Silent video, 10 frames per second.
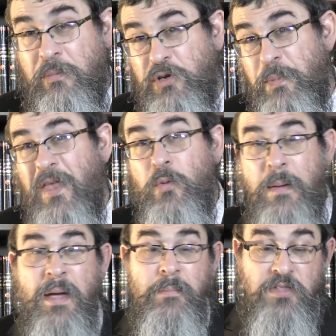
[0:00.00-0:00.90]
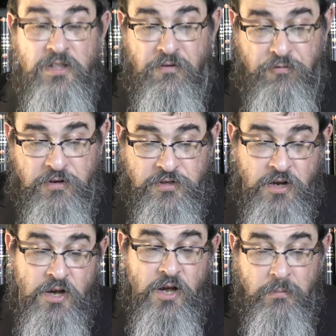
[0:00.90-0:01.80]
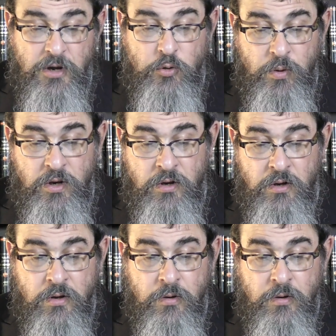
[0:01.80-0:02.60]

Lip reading: which by the way may be the difference between